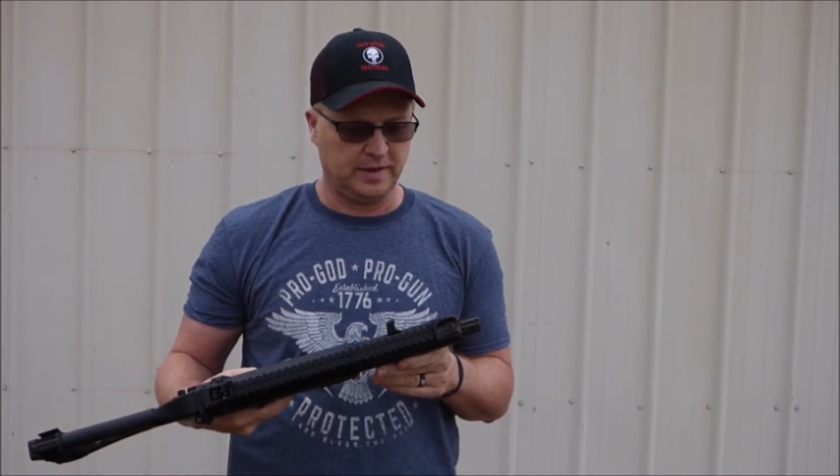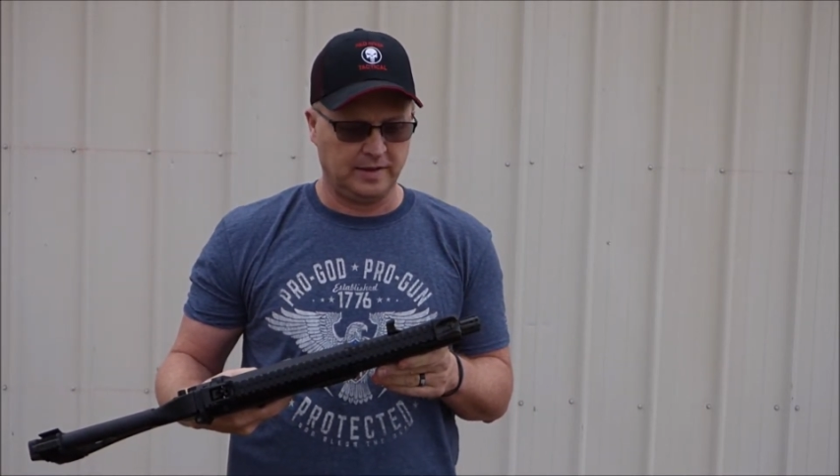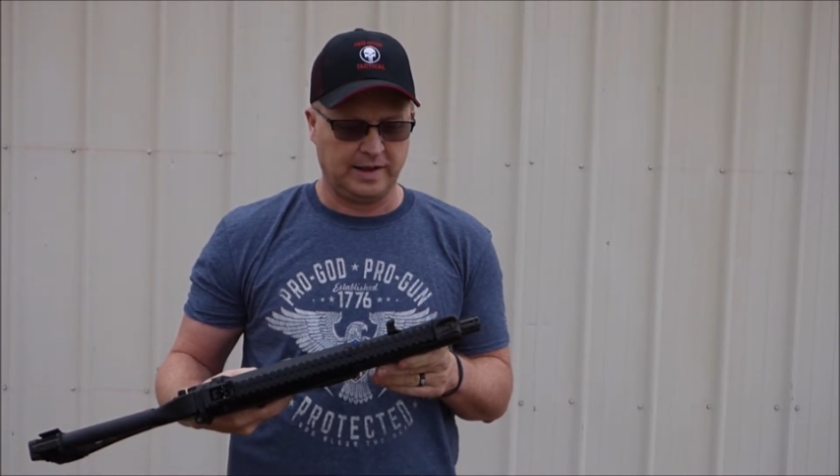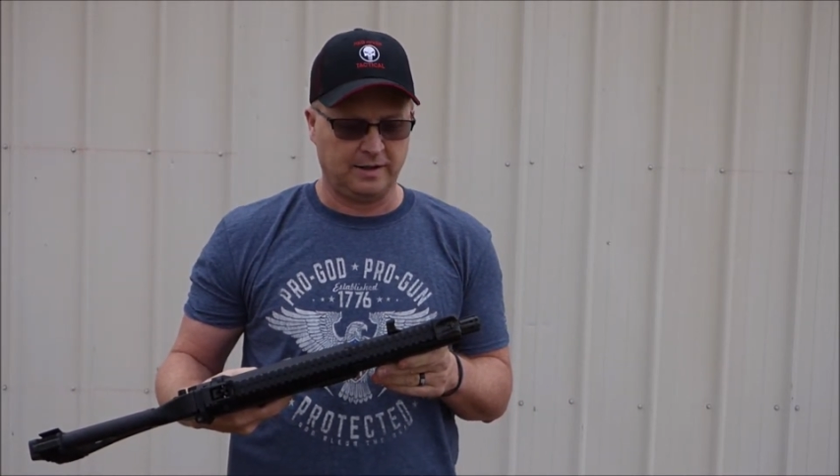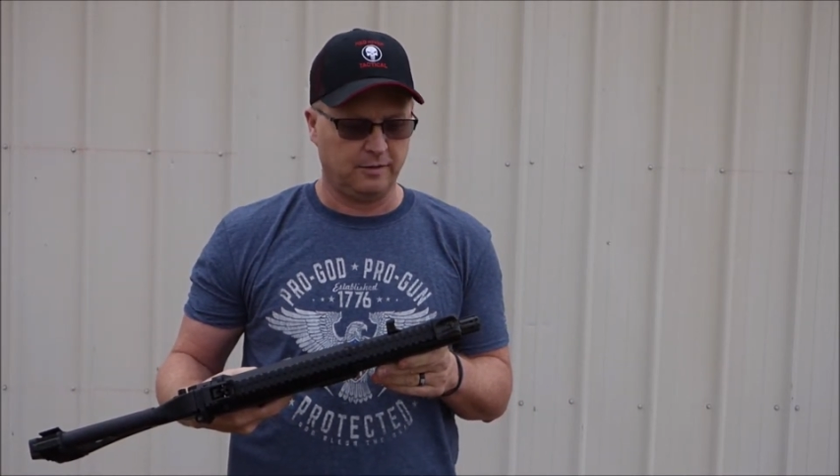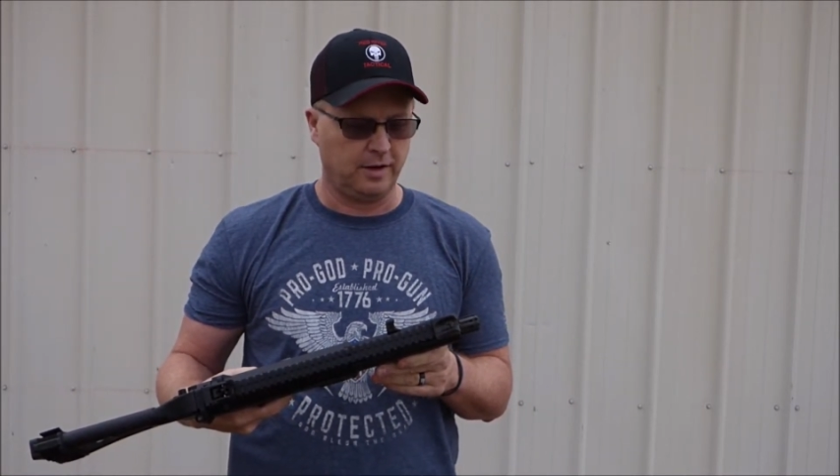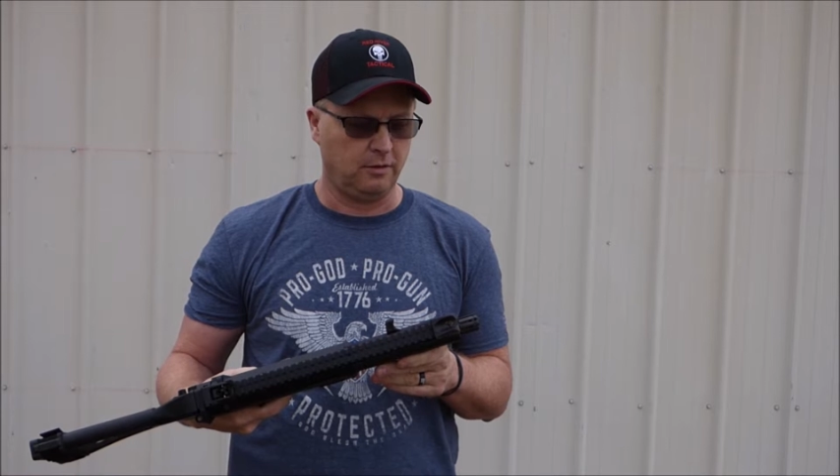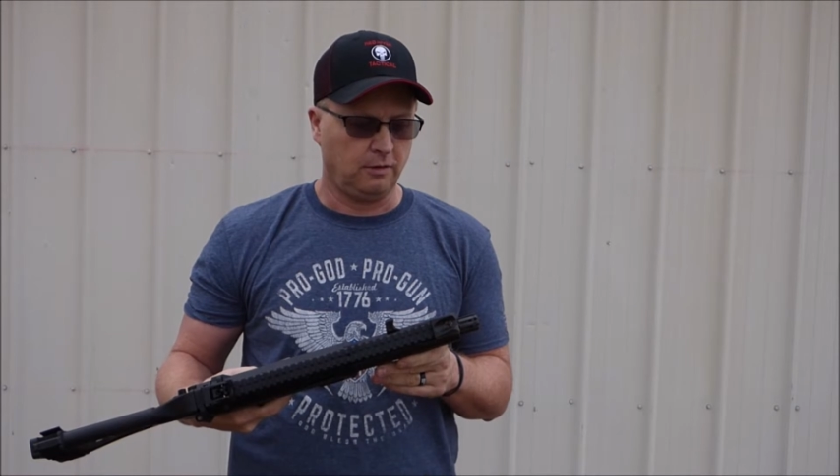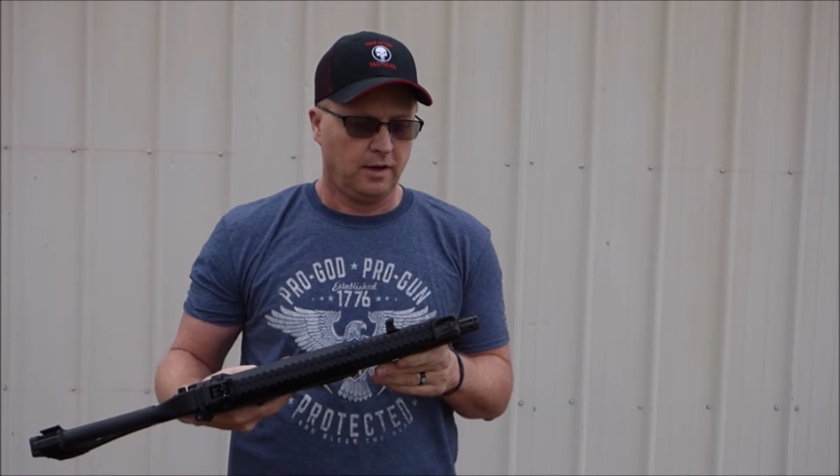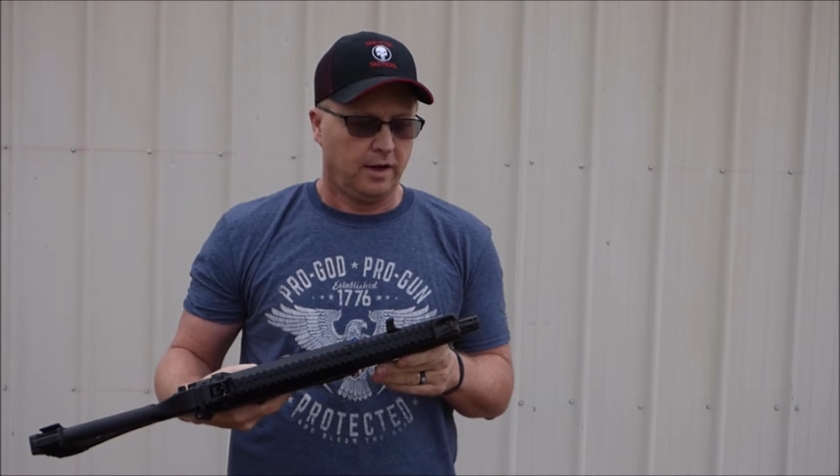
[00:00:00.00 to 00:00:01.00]
I don't know,
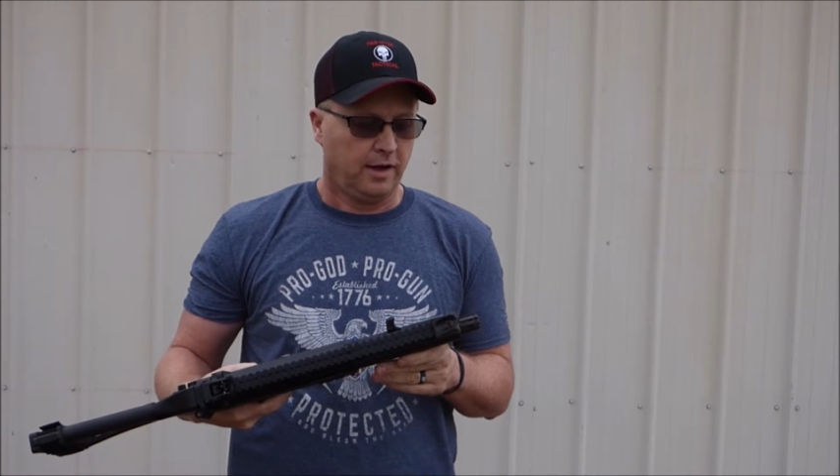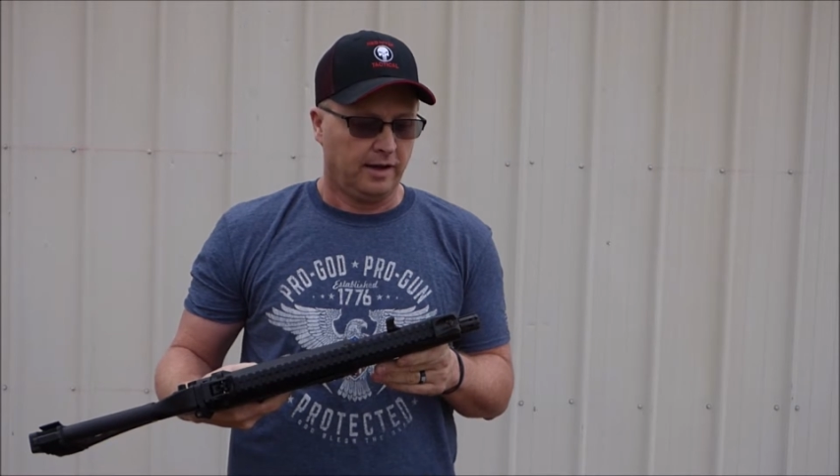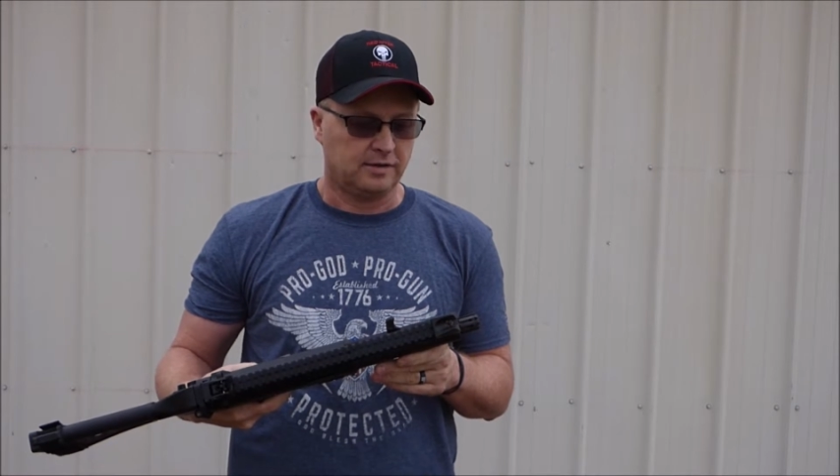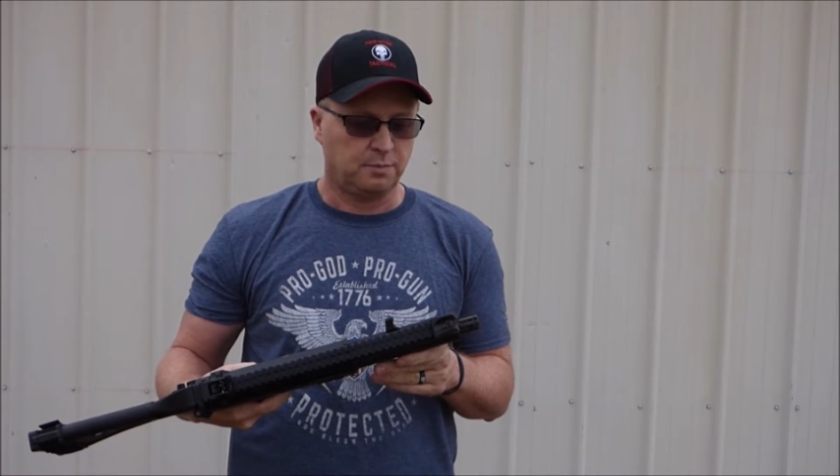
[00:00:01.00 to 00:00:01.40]
it's